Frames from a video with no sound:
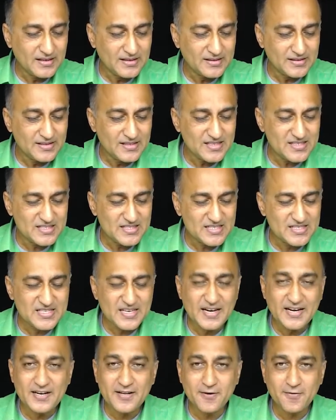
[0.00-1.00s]
This is a
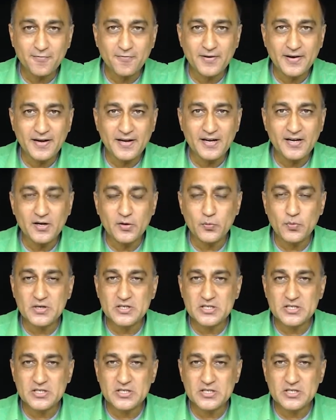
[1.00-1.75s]
header file which